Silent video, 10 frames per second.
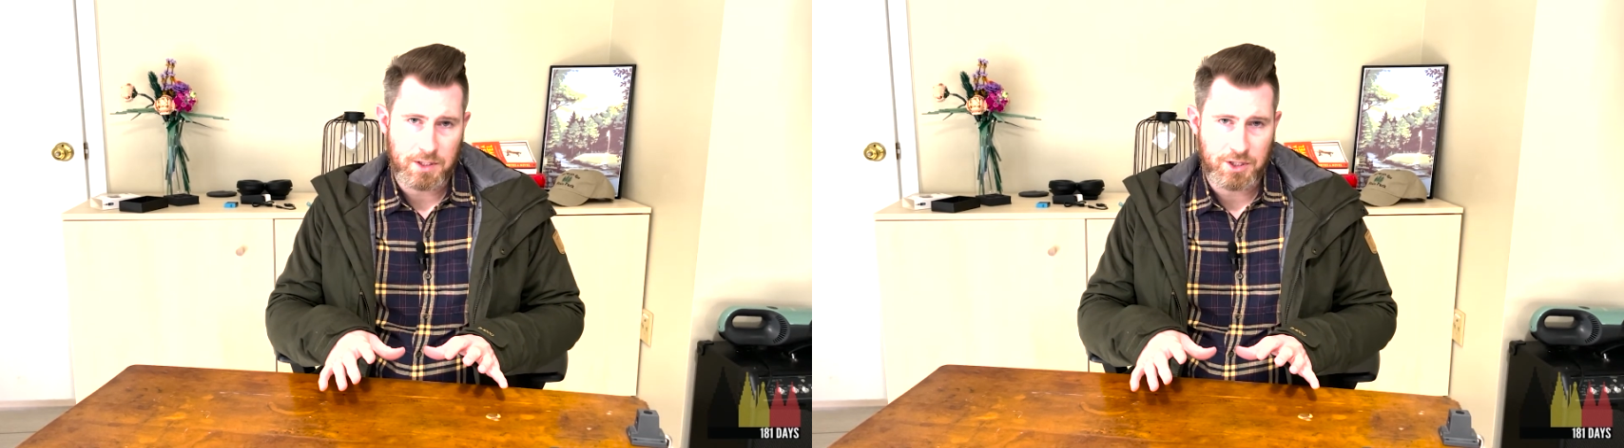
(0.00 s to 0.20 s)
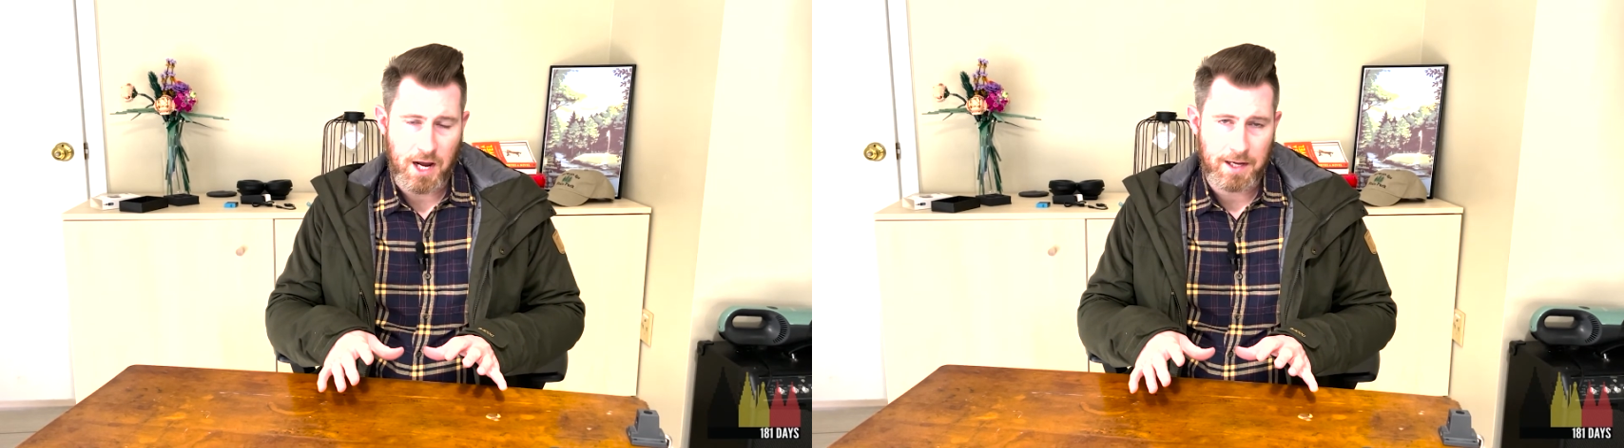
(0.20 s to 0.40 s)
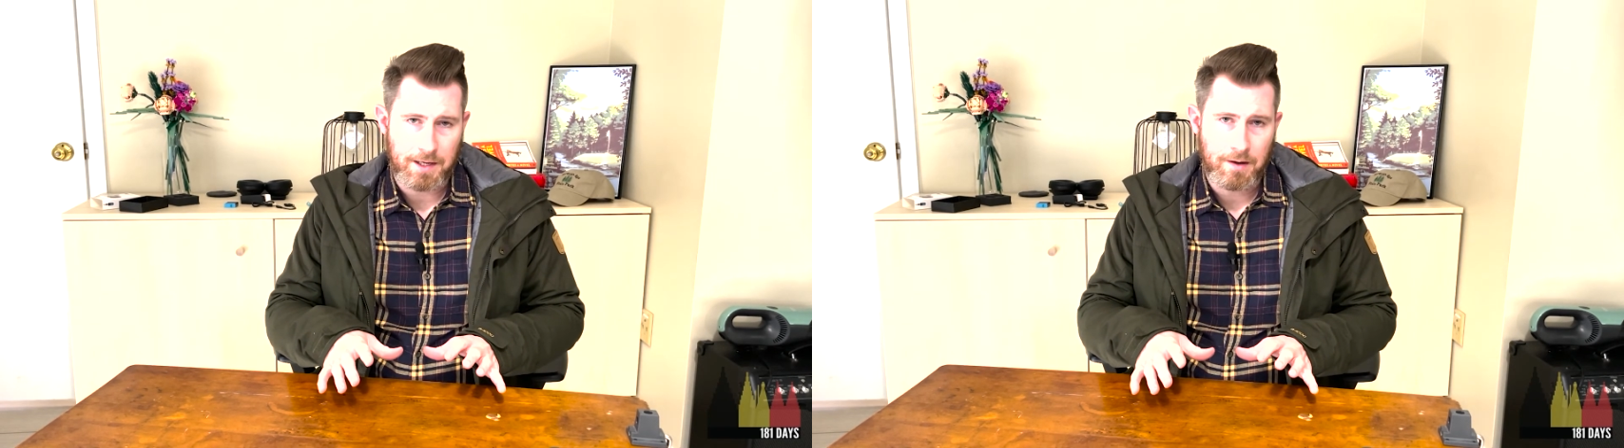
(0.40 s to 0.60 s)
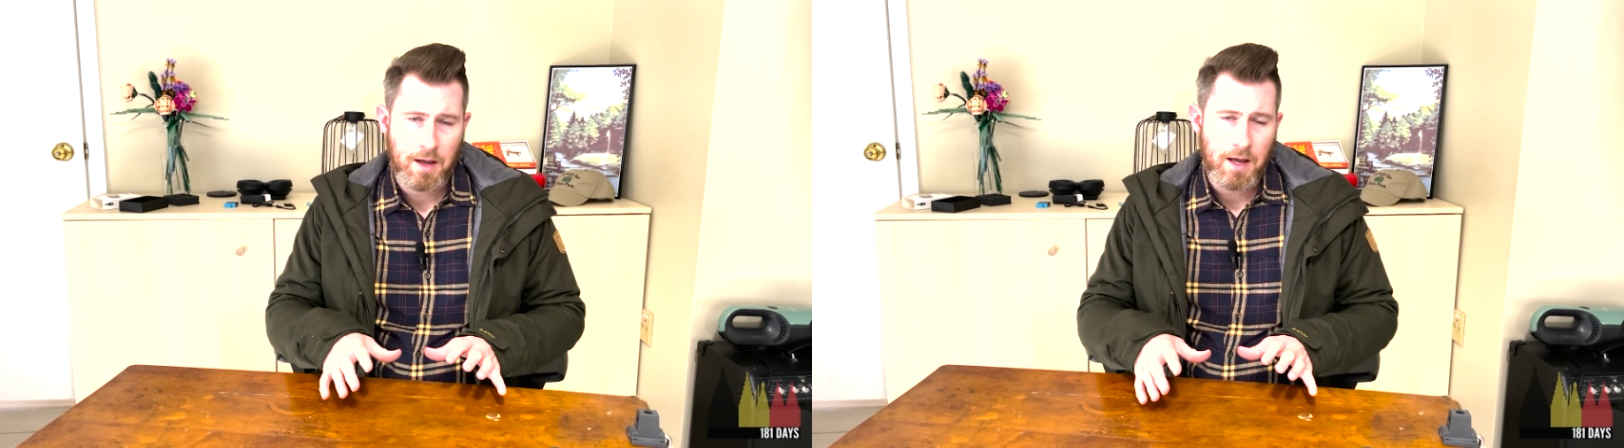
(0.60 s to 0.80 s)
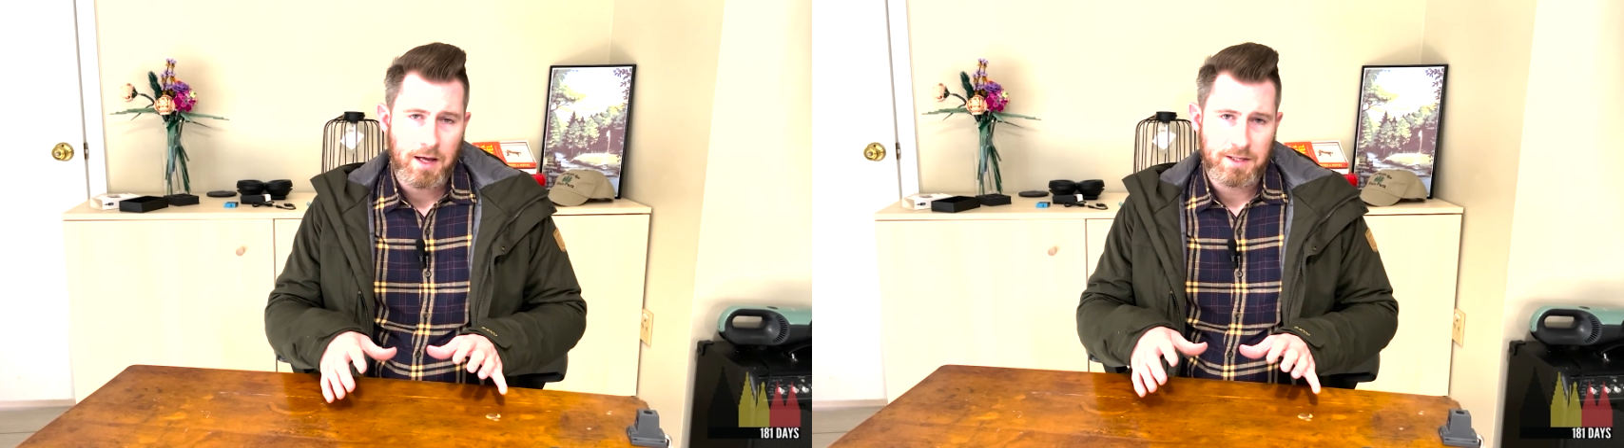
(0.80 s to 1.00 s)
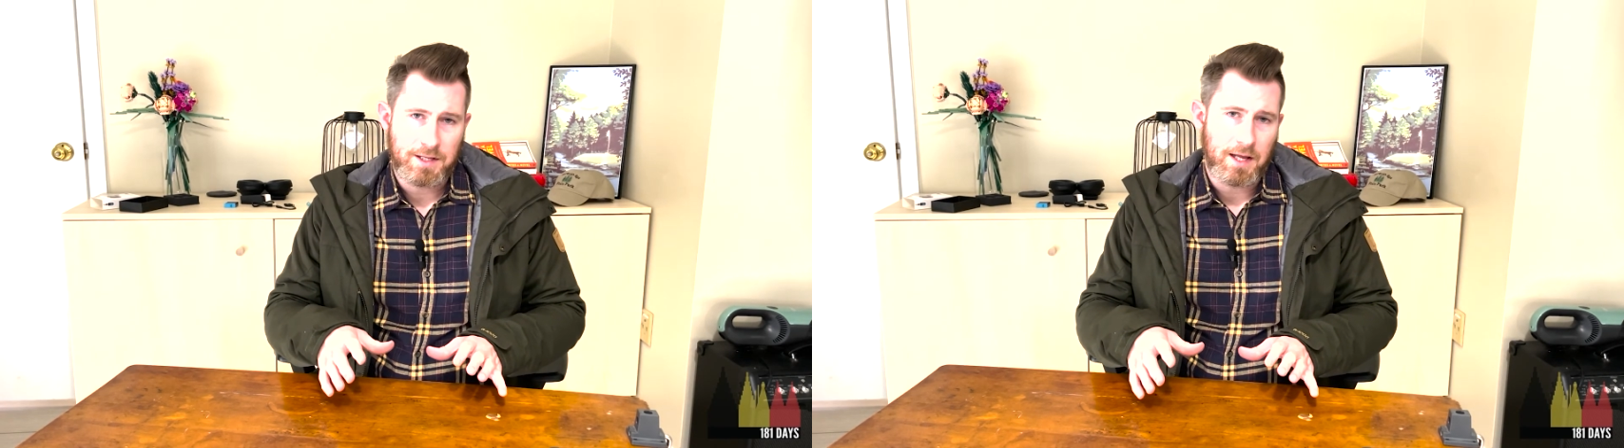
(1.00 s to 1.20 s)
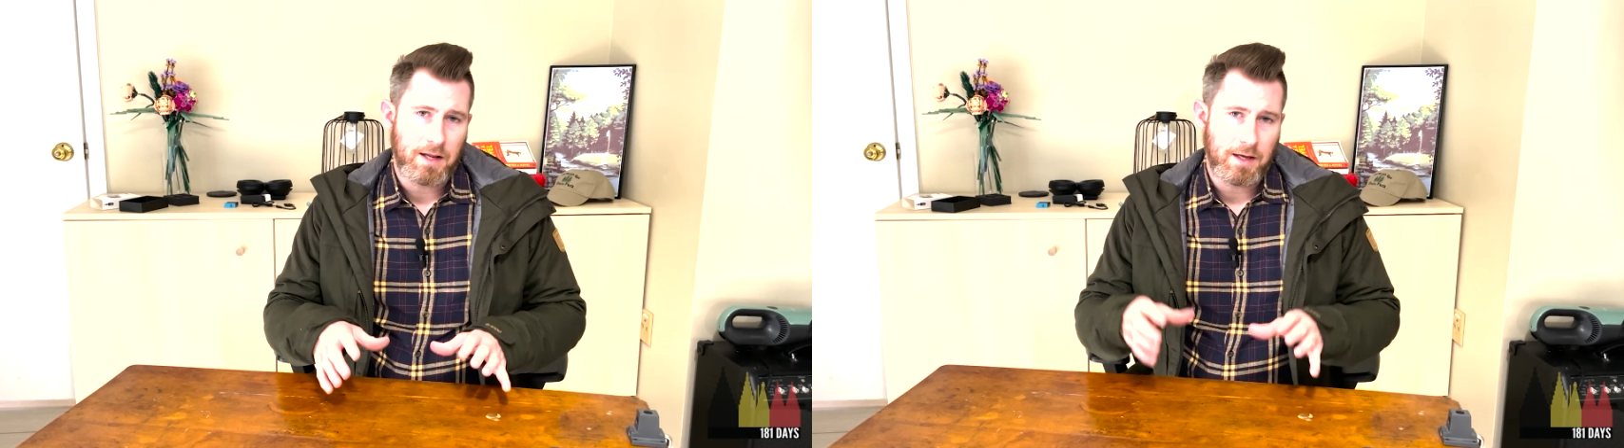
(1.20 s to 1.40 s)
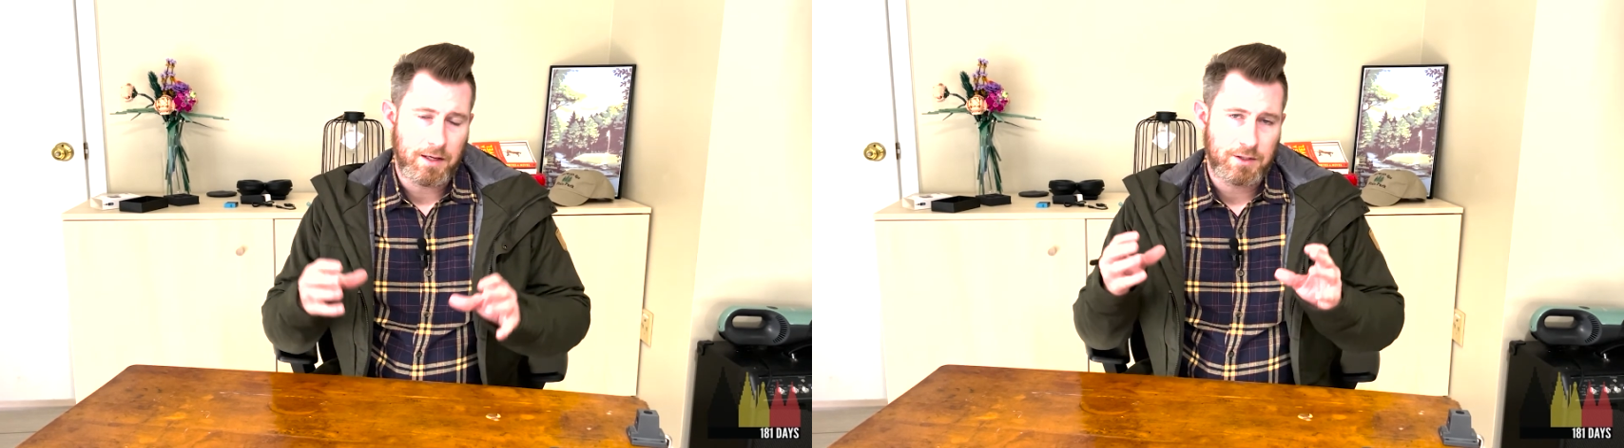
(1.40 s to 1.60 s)
jacket is
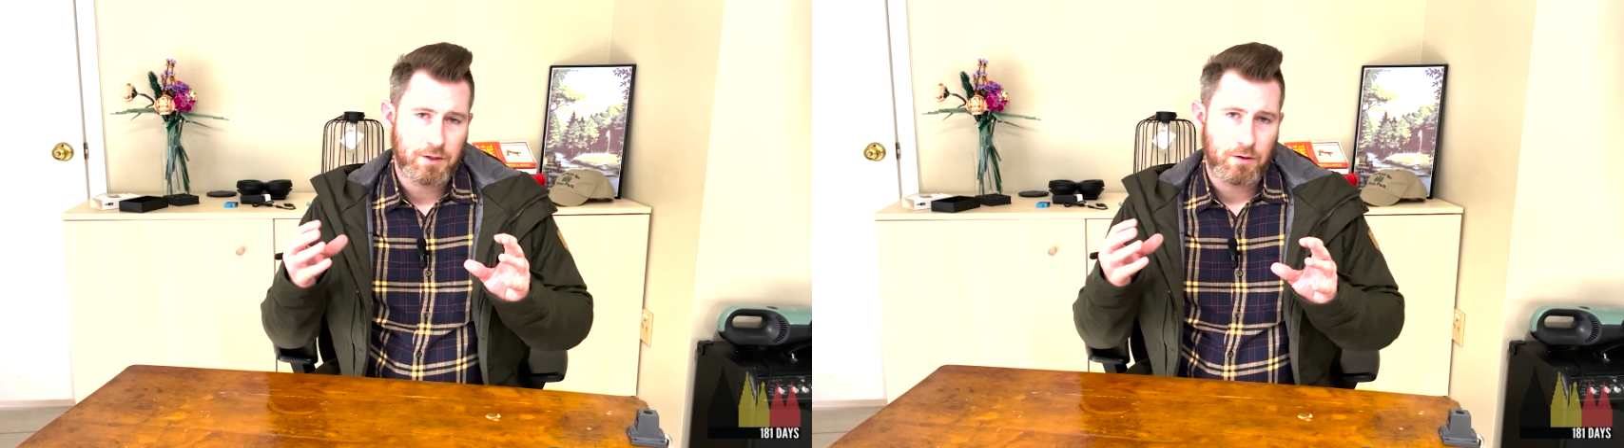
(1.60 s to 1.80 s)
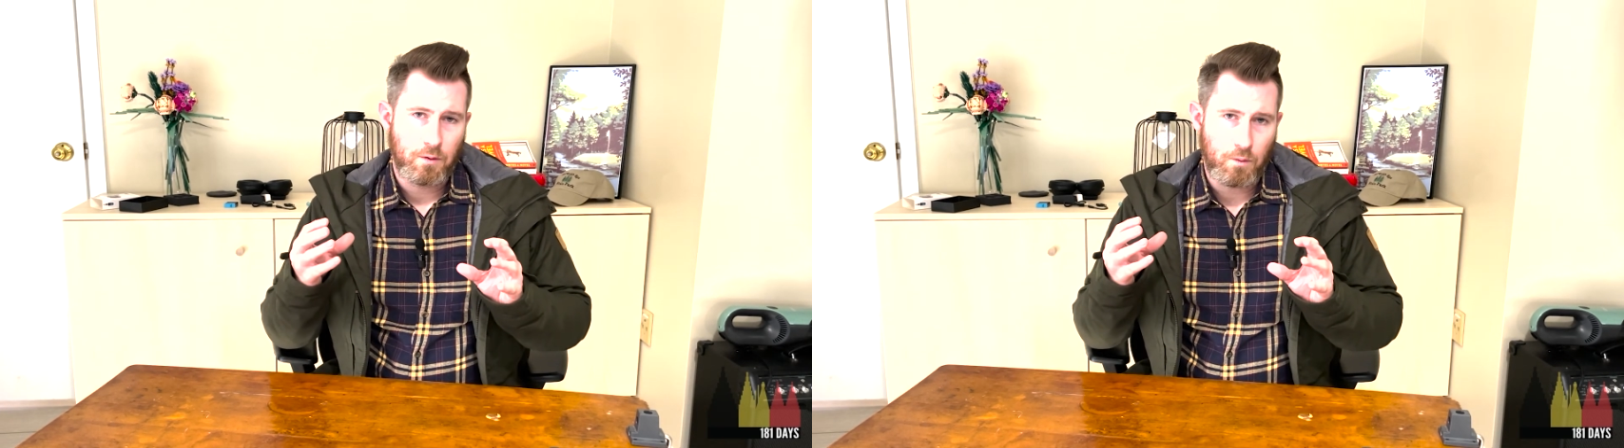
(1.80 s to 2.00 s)
that it's